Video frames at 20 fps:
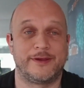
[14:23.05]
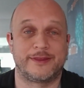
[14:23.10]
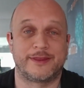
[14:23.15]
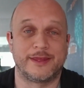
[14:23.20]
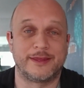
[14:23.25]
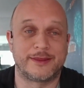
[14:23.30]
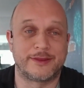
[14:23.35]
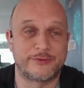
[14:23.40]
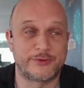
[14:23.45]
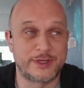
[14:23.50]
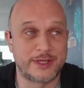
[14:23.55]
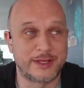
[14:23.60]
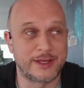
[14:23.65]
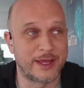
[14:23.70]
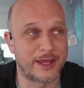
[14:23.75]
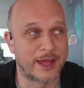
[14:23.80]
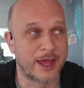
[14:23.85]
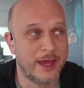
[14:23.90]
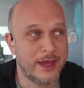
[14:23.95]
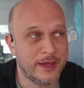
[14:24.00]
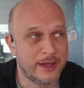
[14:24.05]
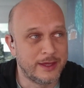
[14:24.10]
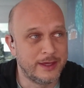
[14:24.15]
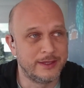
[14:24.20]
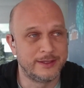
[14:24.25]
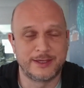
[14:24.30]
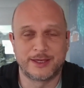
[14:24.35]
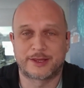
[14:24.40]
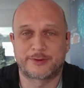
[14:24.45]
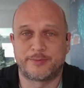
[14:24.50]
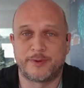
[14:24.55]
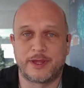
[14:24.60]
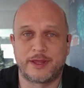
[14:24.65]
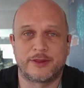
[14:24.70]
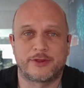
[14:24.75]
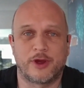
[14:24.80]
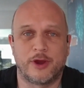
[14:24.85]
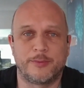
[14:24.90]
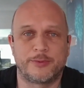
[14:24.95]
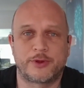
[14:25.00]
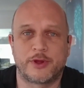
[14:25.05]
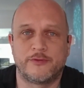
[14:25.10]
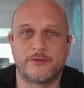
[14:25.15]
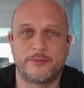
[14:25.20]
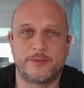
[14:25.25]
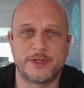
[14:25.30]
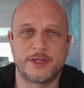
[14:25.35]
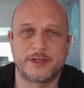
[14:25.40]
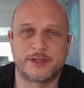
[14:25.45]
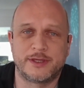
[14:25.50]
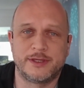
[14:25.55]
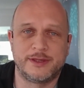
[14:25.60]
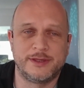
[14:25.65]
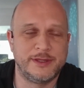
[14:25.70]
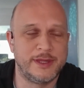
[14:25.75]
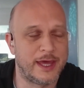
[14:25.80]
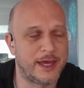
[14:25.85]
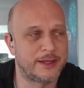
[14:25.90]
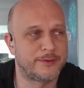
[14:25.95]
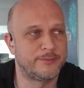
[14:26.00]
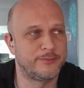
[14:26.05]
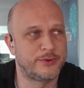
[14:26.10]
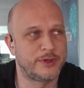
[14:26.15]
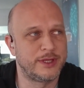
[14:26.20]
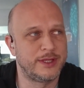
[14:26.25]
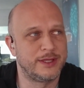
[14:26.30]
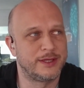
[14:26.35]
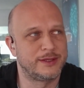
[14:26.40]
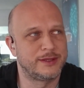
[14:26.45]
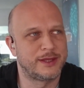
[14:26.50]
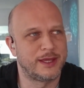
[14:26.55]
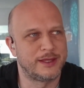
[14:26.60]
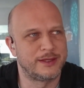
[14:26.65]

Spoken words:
It's really like it explains observability that brilliant,